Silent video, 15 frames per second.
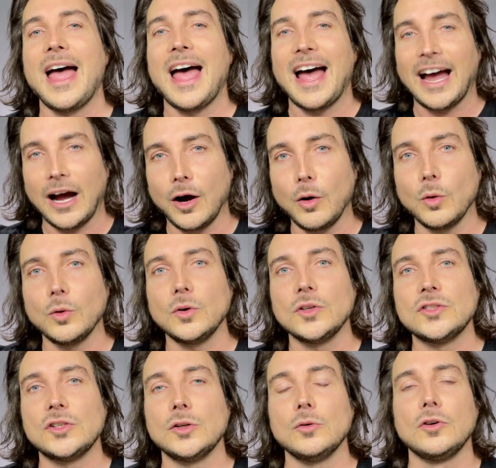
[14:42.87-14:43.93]
how
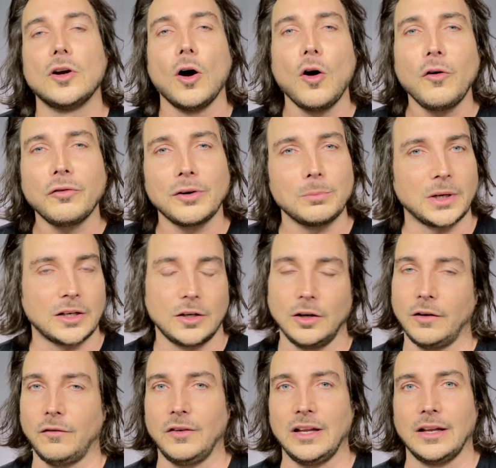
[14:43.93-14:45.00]
to go from a
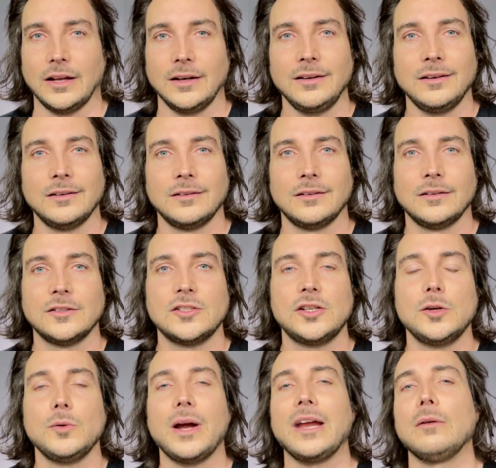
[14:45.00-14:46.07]
cooked vegan
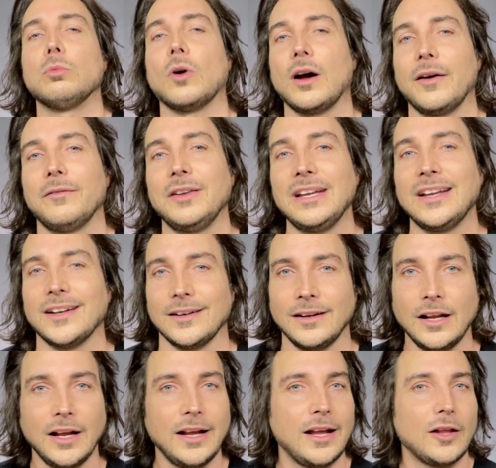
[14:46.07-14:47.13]
to a raw
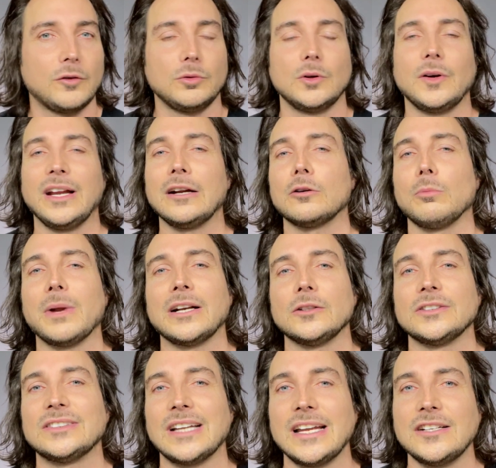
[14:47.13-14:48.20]
vegan through
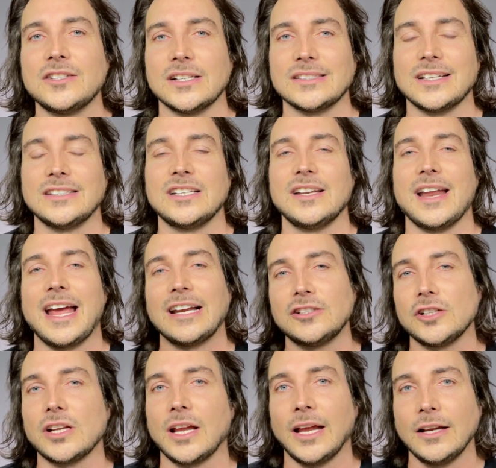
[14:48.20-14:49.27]
incremental stages. It's an
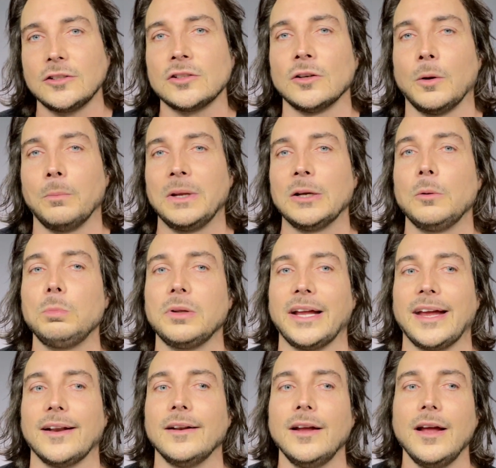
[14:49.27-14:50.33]
educational meal
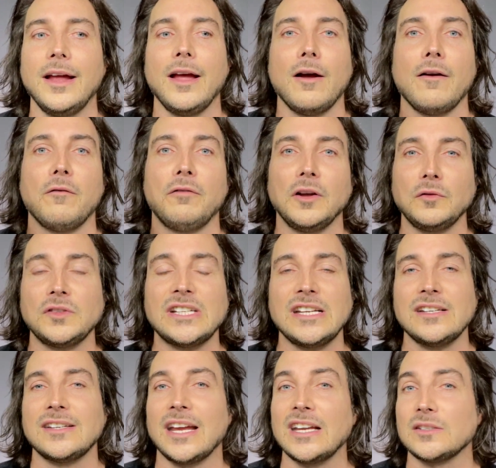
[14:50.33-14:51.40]
plan.
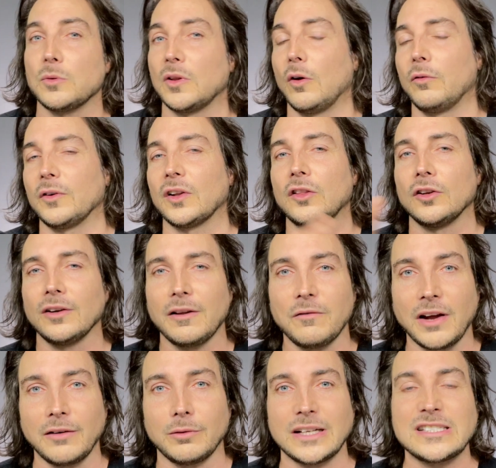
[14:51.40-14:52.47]
15 days with over
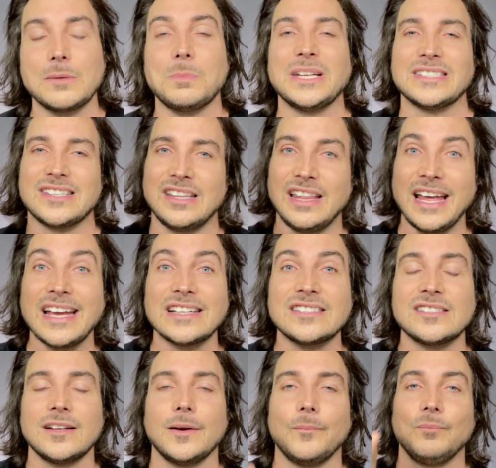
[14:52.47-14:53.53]
35 recipes.
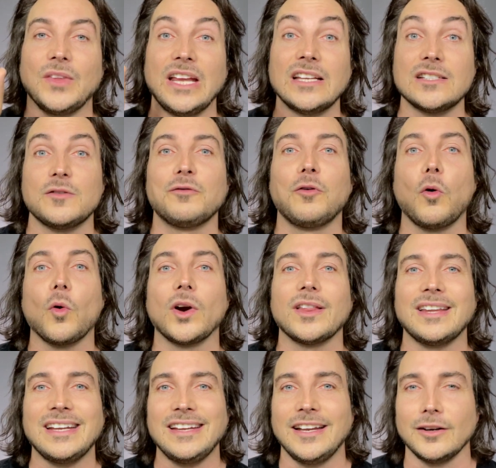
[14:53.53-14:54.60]
This is for
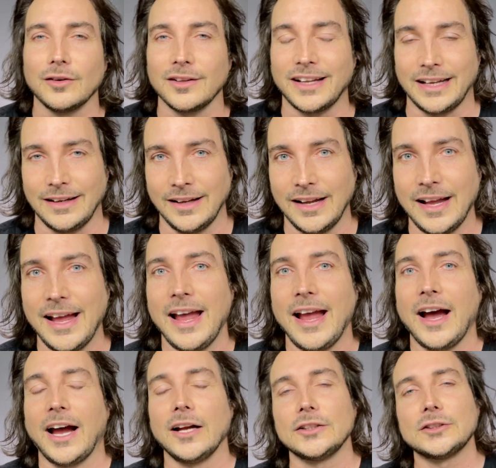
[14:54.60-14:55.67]
the yearly.
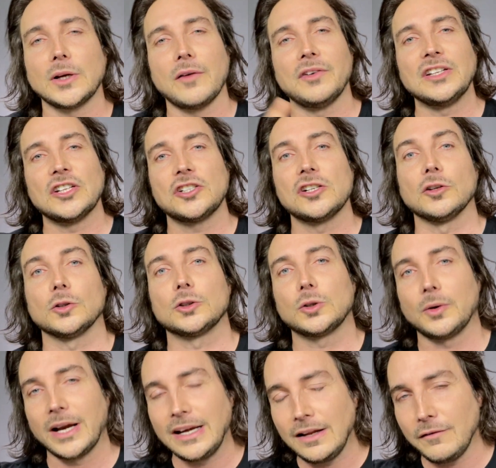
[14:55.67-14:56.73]
I also have additional
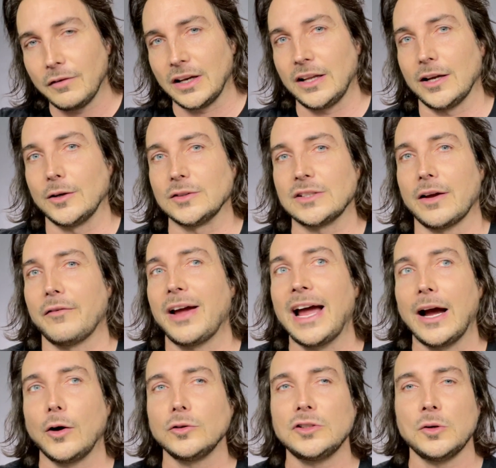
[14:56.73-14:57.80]
training videos of
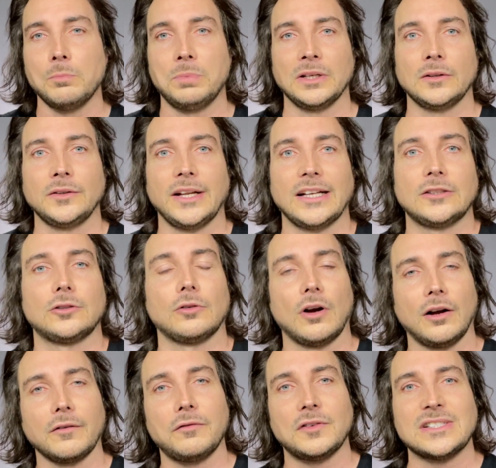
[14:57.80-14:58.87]
how to build a
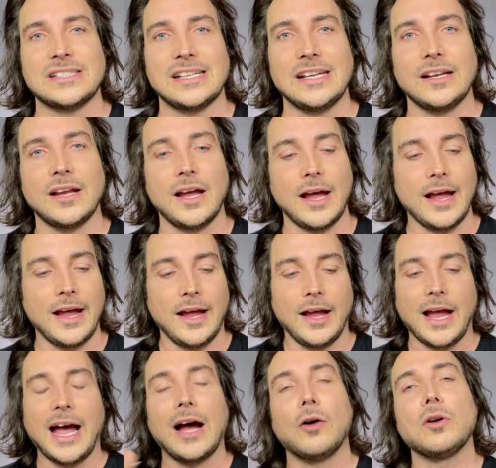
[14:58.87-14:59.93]
strong physique,
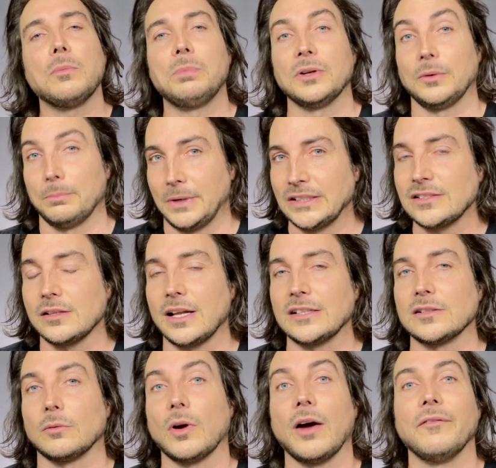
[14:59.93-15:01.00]
how to build muscle
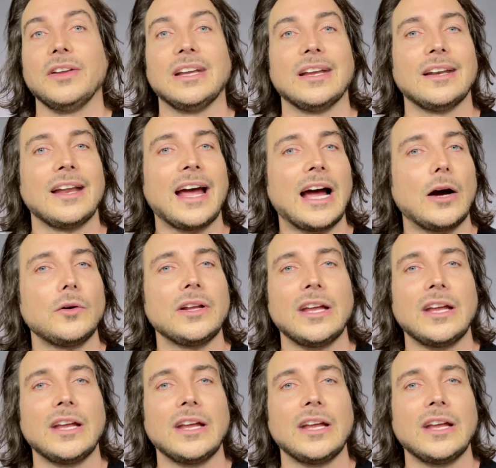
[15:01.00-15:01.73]
as a raw vegan, how to